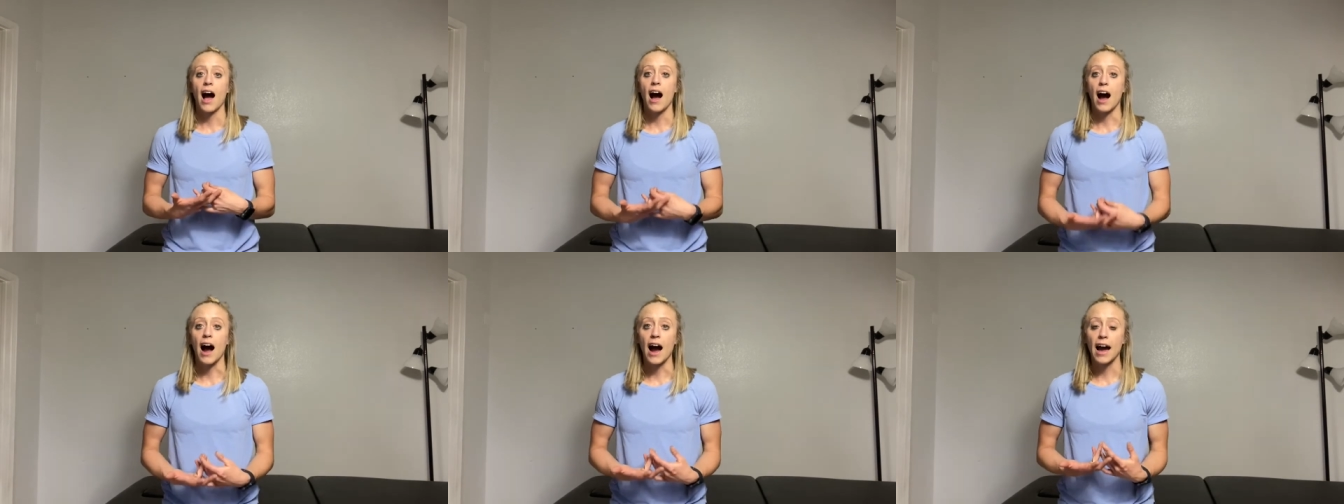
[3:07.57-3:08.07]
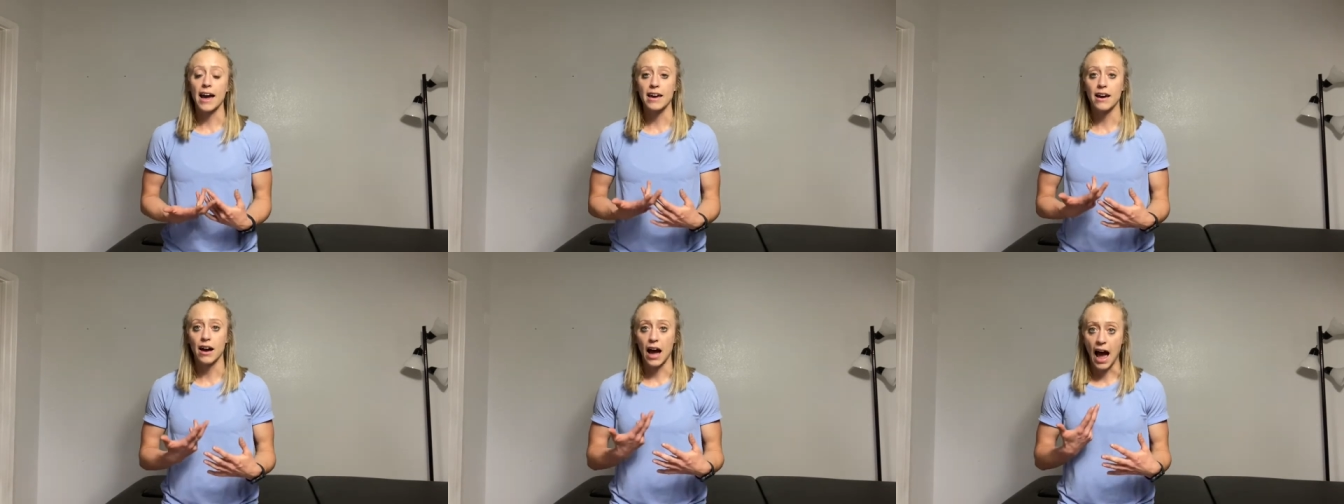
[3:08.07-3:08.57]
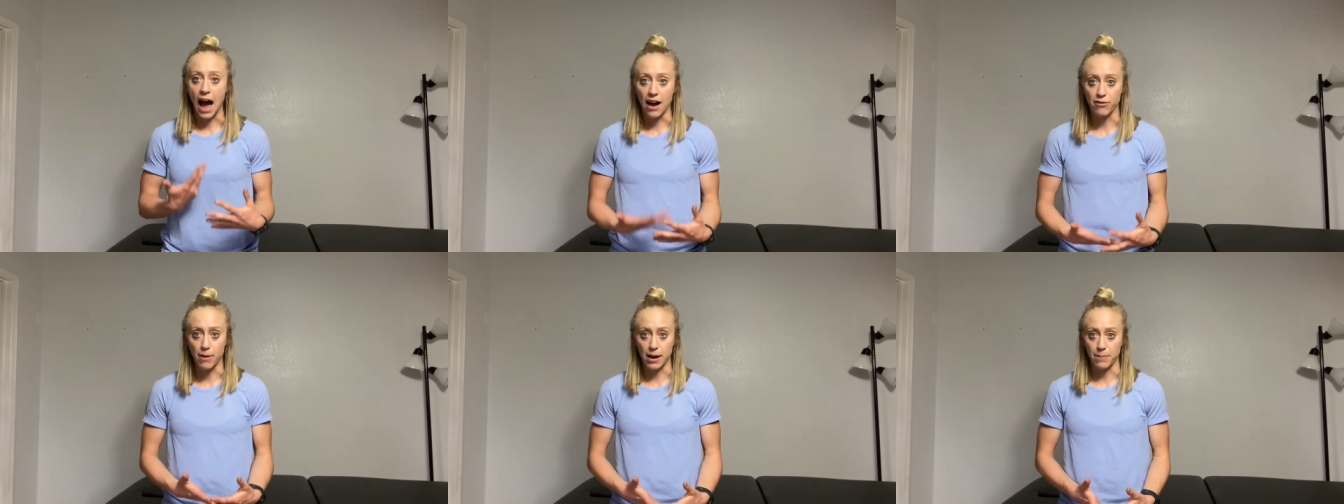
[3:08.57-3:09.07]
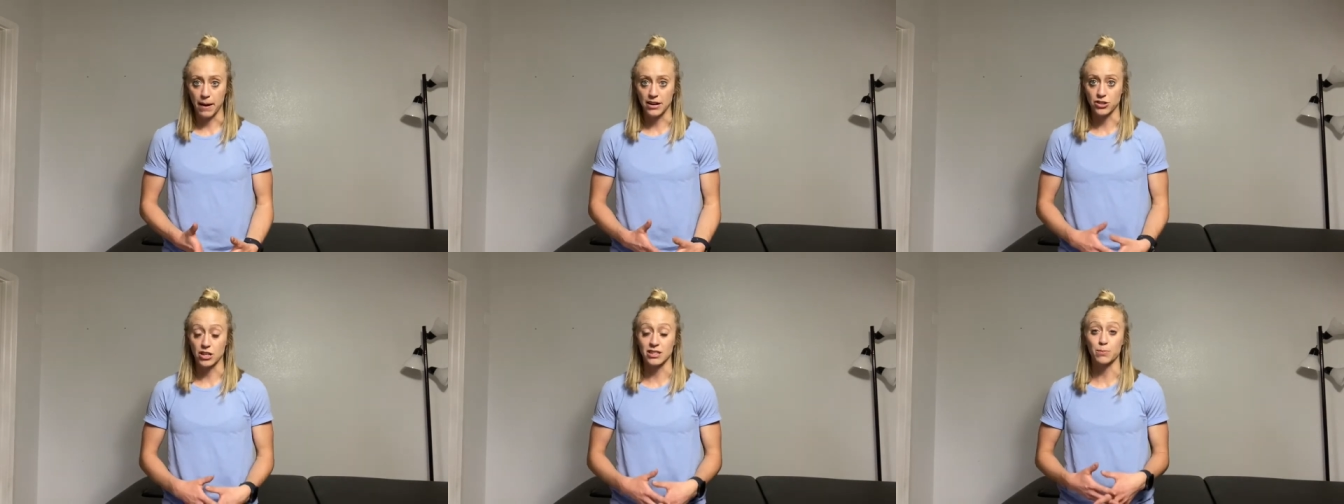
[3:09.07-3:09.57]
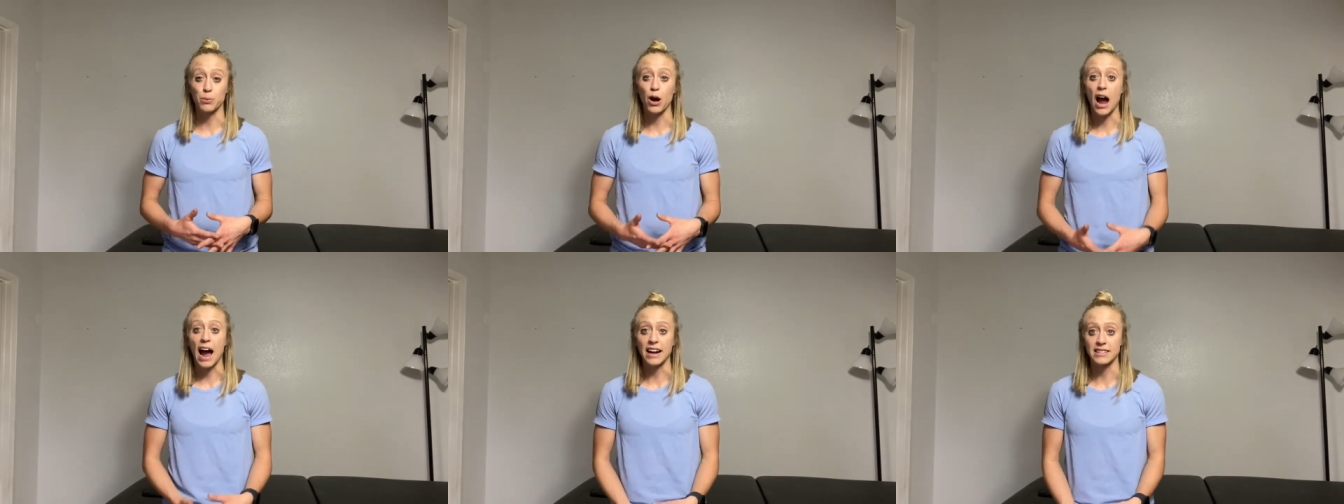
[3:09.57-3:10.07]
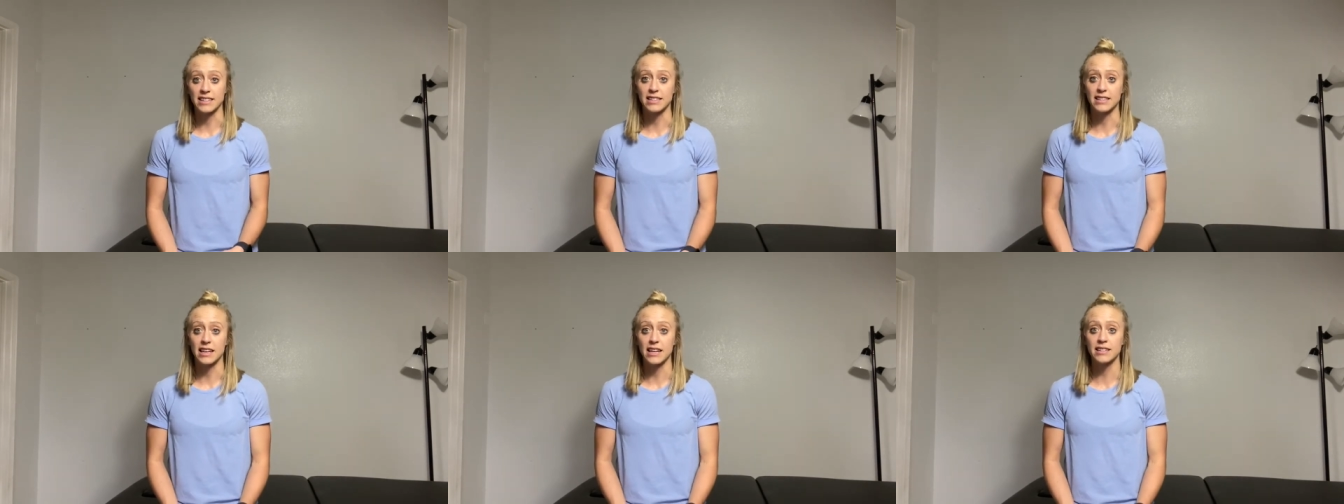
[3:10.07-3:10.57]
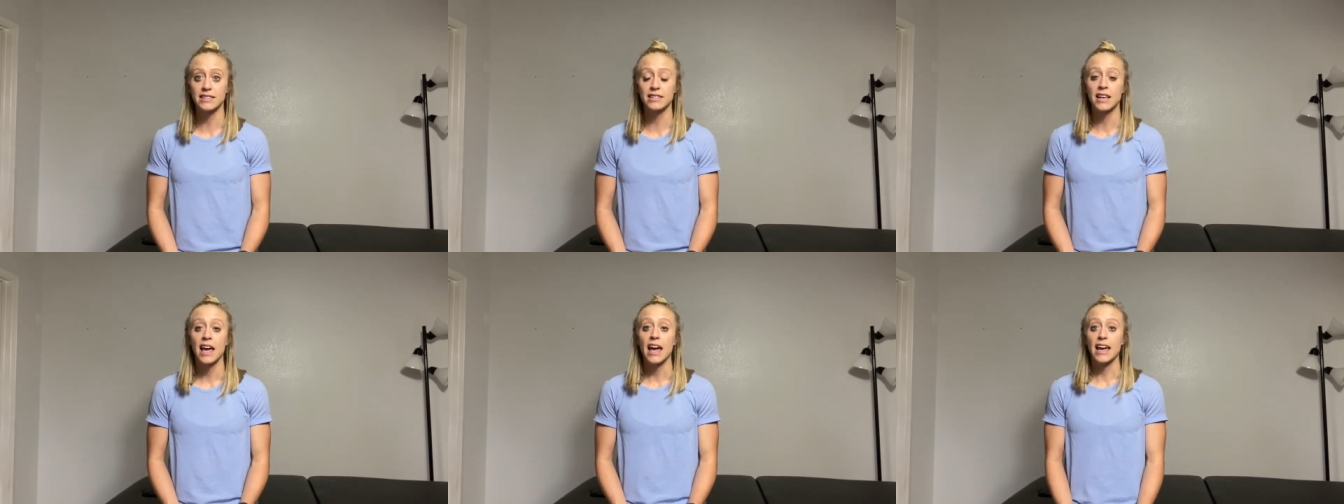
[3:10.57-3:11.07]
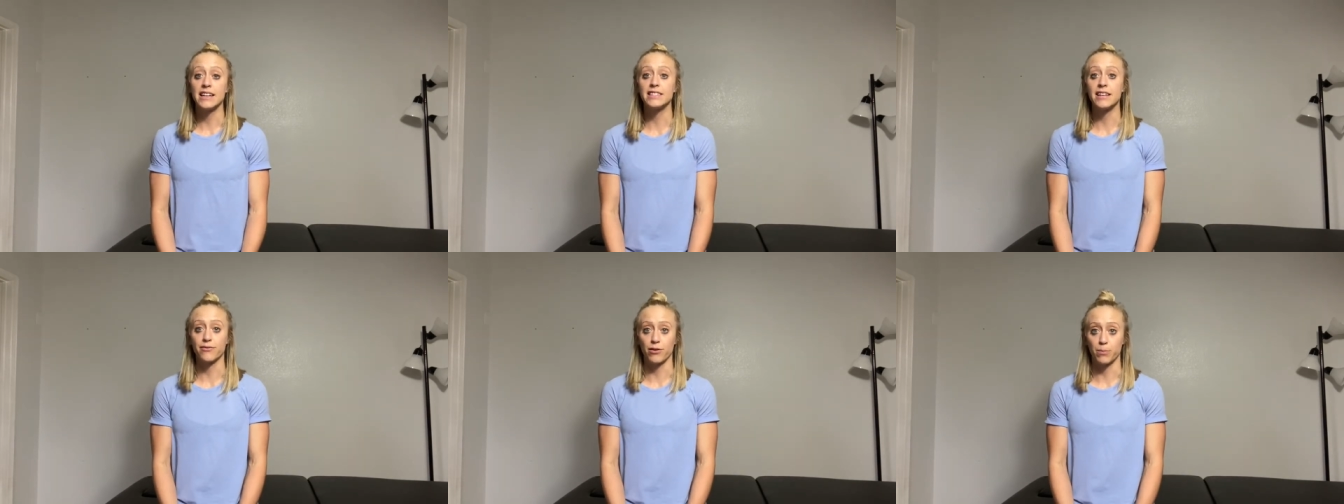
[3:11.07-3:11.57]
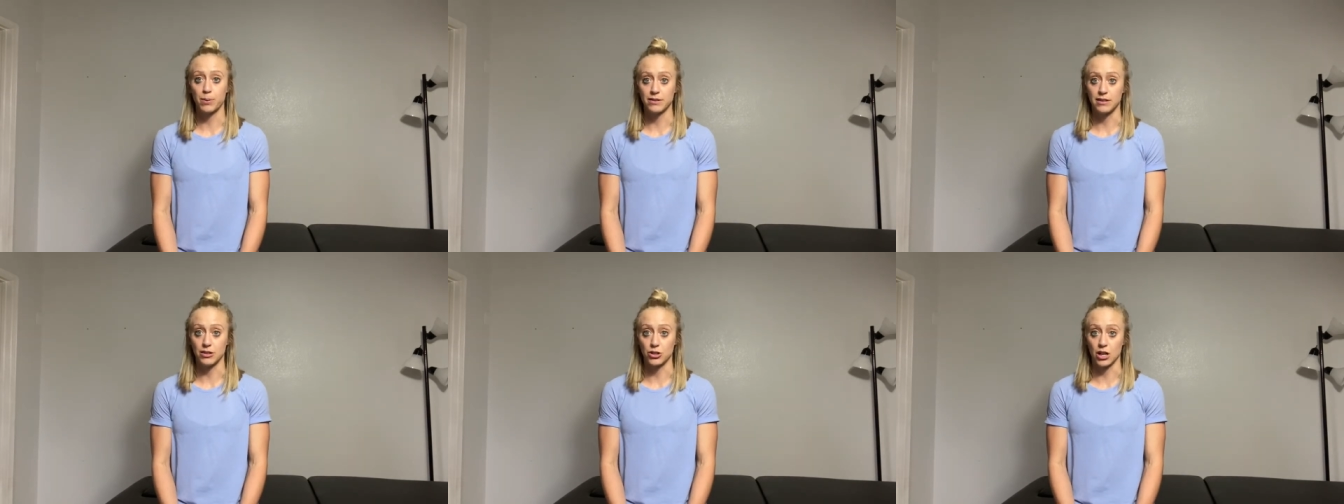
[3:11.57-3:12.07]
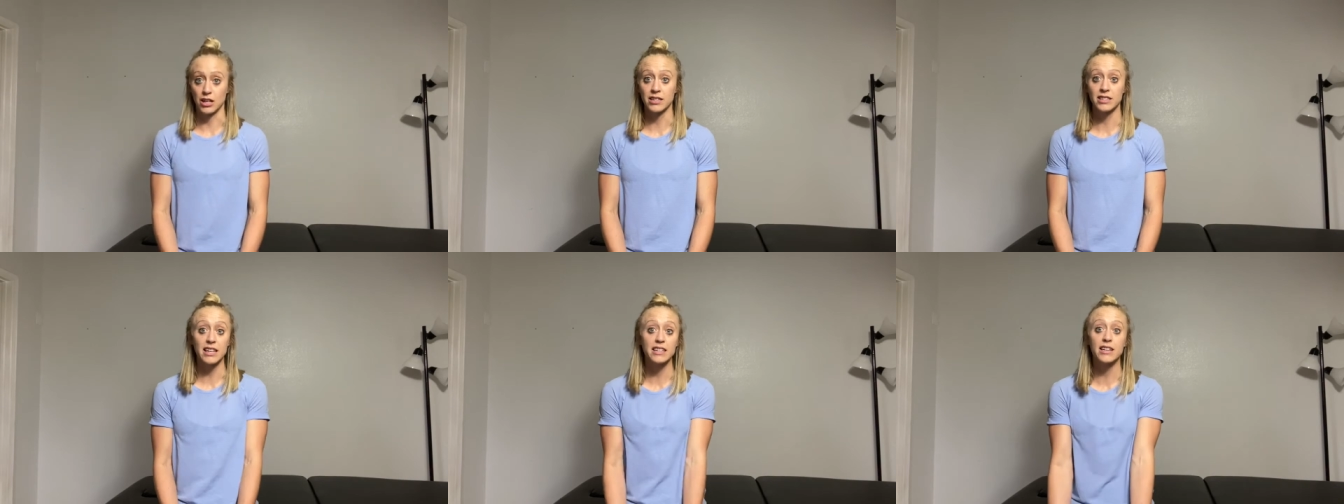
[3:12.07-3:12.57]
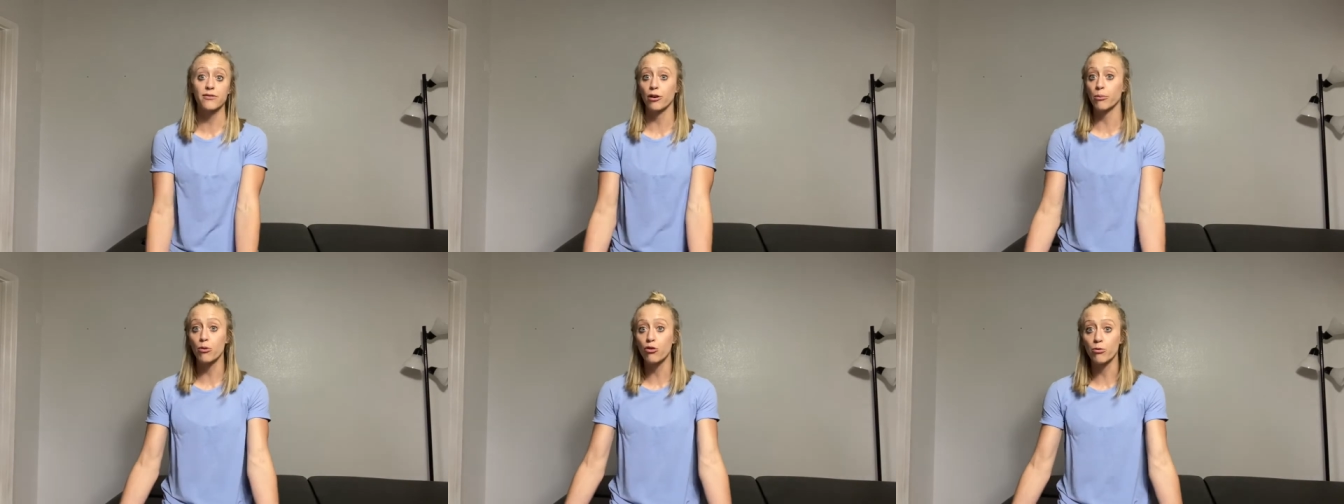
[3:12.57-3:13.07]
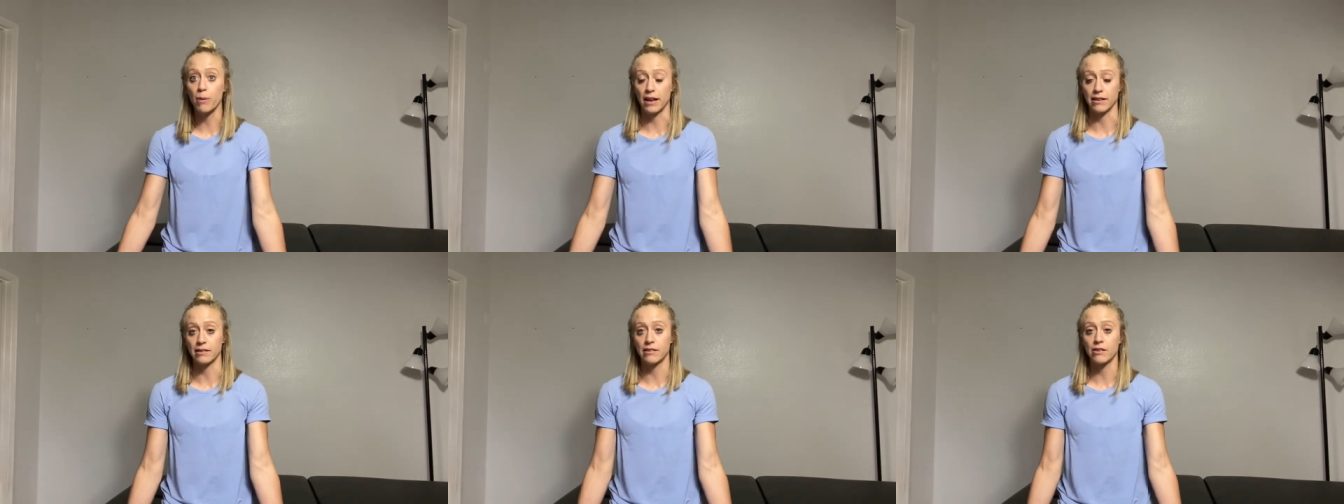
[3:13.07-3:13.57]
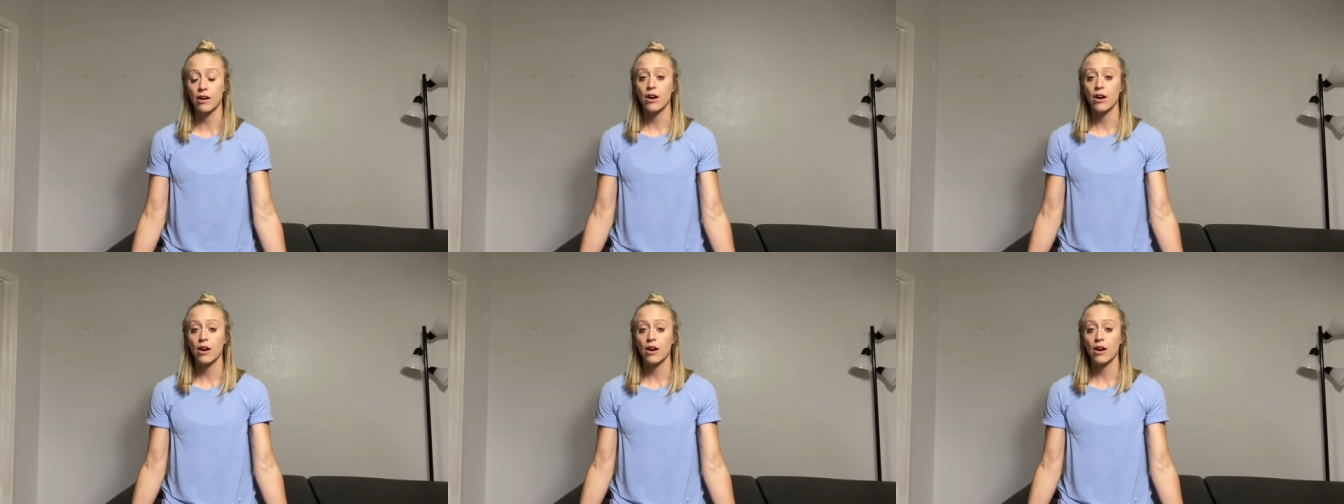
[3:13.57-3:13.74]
I have my patients practice this in different positions and different movements.